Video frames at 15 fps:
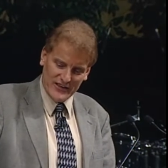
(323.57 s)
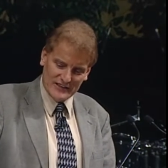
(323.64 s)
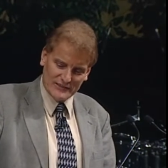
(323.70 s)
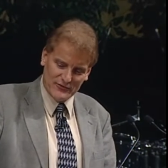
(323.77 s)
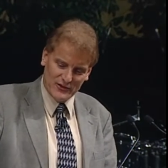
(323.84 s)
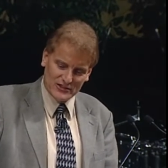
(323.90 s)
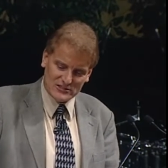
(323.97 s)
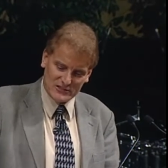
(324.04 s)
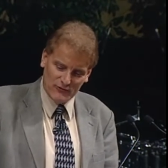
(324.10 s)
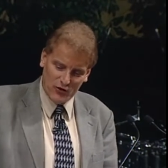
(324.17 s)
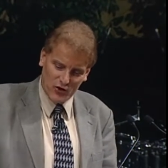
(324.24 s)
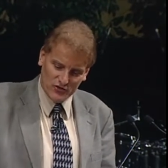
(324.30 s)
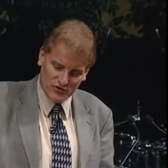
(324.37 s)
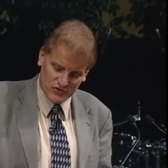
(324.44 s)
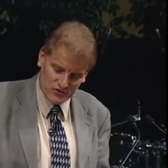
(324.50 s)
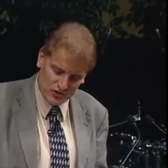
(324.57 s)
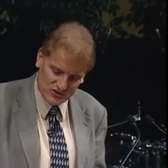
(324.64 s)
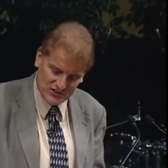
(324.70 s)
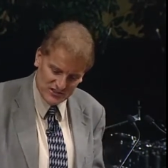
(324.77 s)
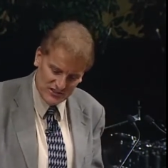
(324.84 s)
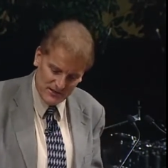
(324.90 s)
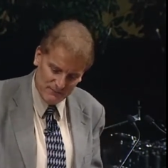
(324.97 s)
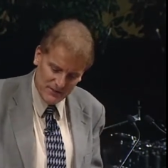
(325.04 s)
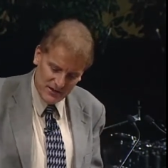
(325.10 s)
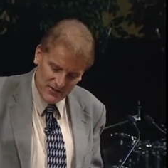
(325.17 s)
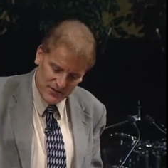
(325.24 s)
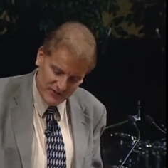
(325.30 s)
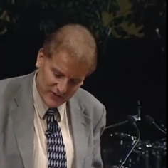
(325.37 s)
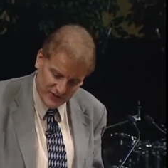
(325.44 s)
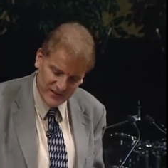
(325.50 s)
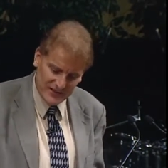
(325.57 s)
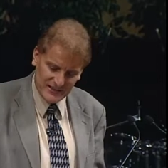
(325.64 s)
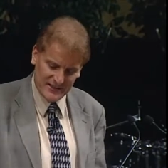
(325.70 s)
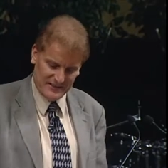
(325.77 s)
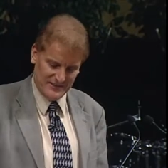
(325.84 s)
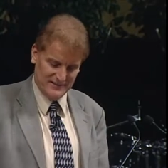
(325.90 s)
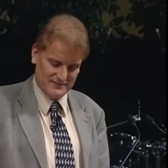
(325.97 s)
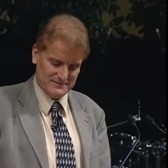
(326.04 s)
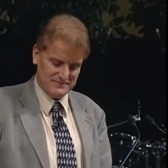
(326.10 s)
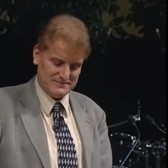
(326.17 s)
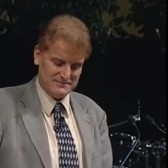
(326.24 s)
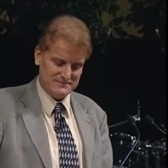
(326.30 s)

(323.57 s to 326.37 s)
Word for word: There's first of all Jerusalem, the city,